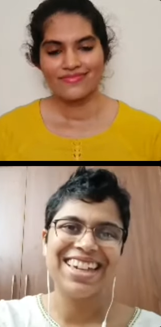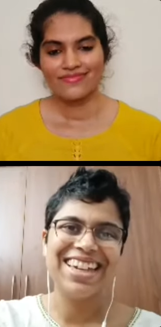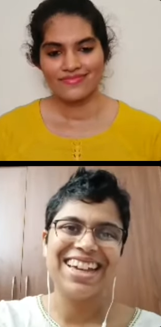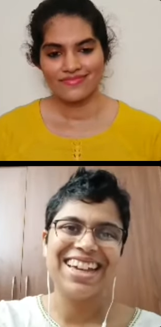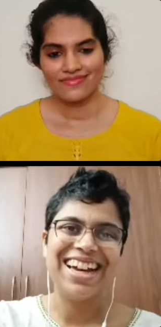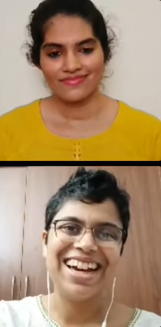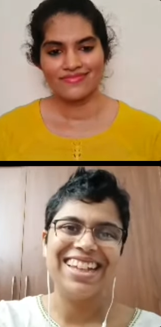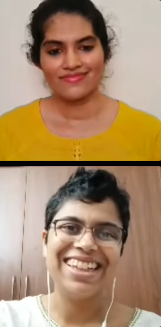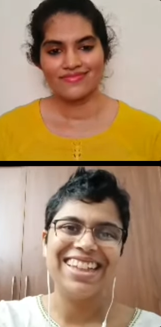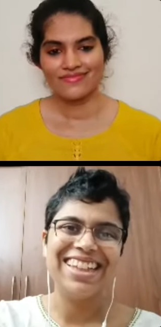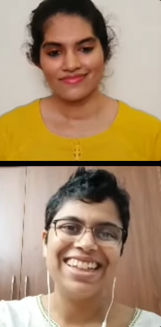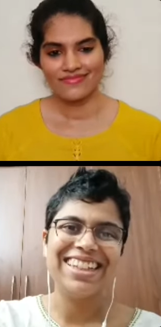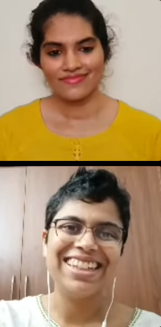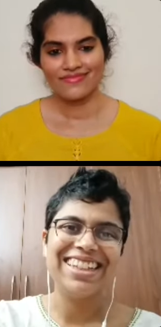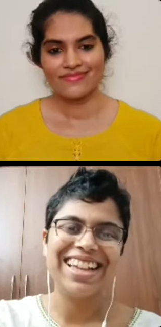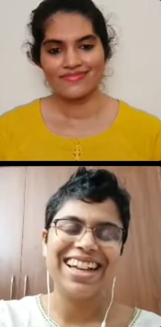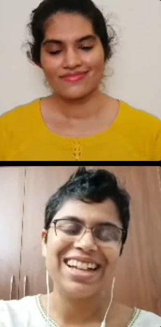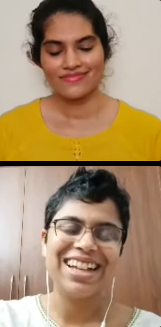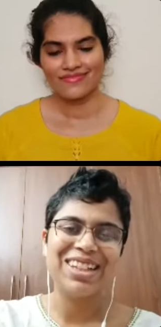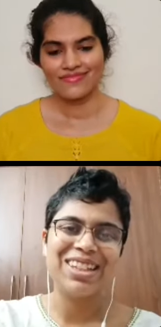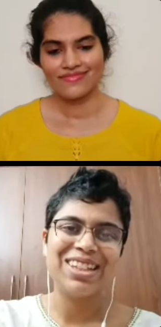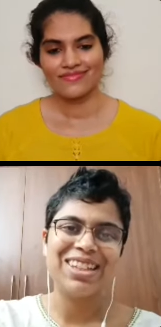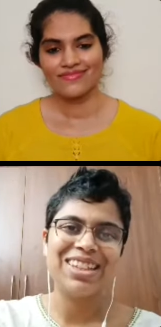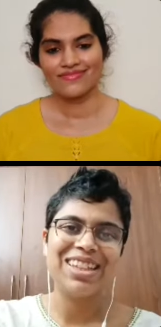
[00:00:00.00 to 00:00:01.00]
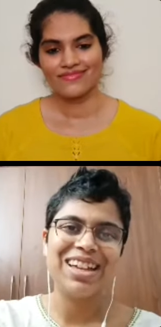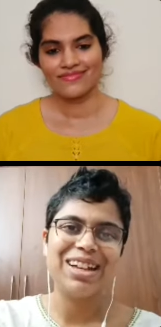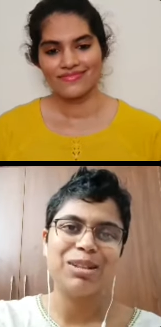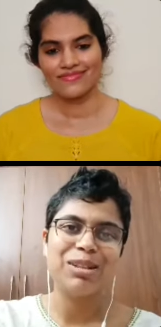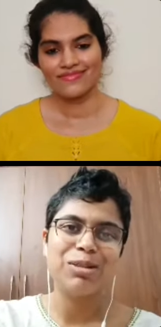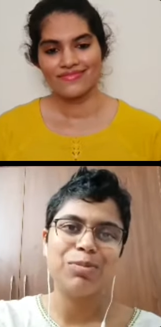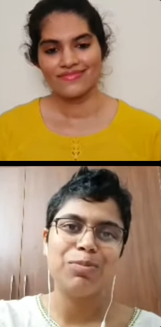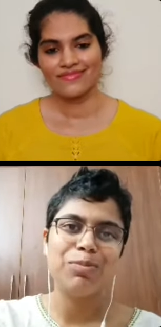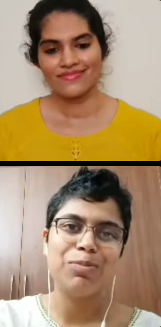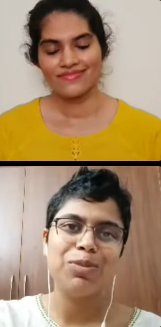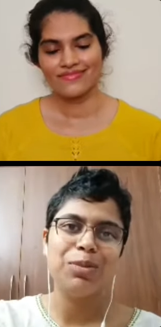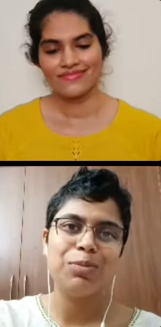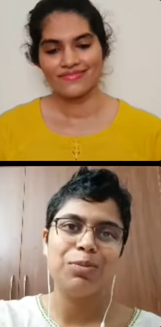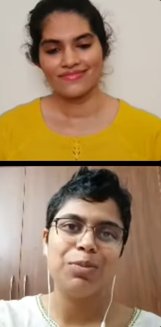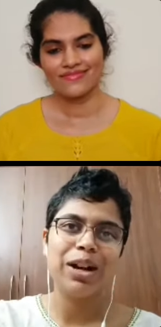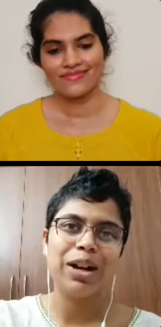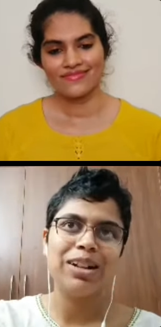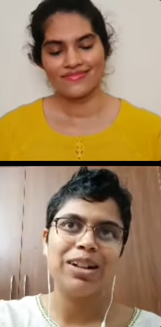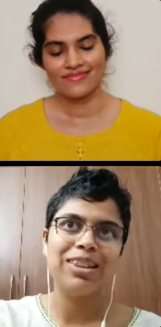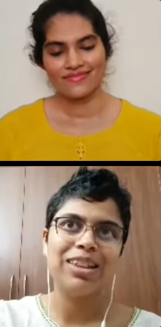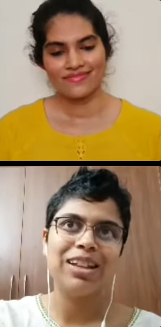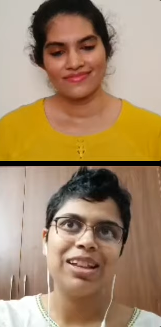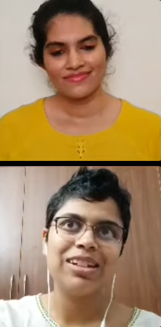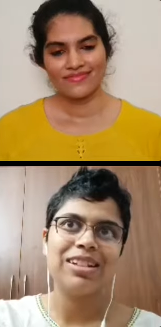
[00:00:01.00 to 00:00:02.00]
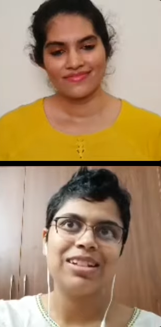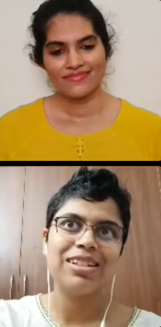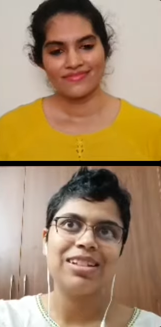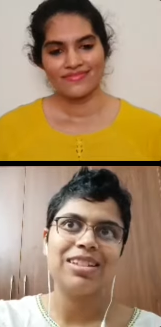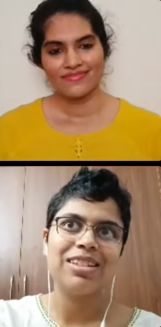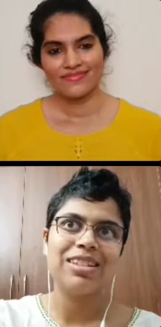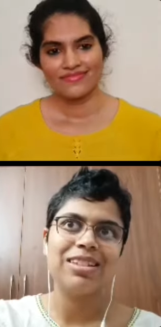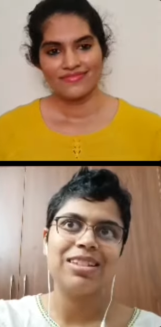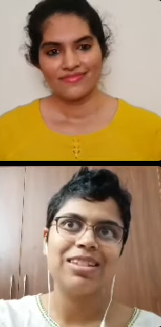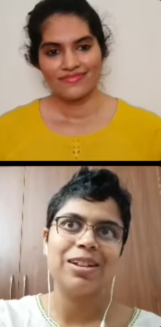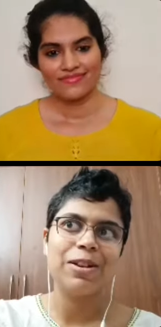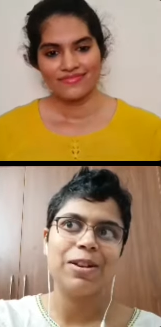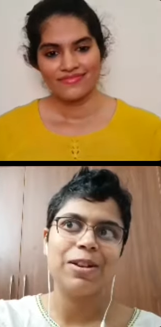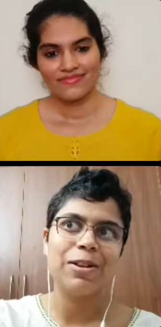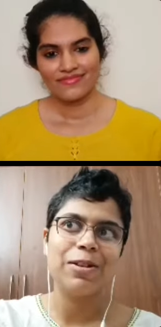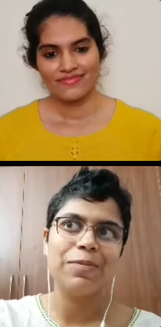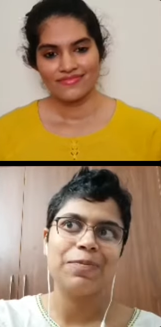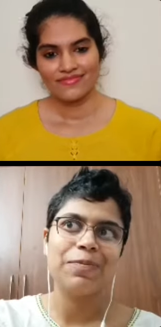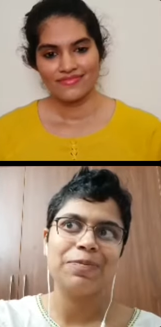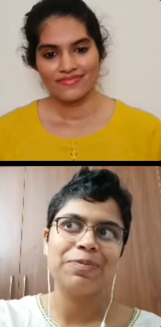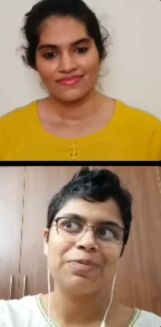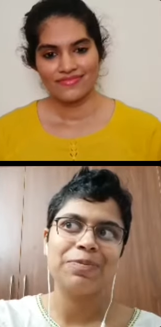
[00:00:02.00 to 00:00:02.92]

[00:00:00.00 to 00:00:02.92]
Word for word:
Speaker 1: I hmm. think that's that's the part that is um,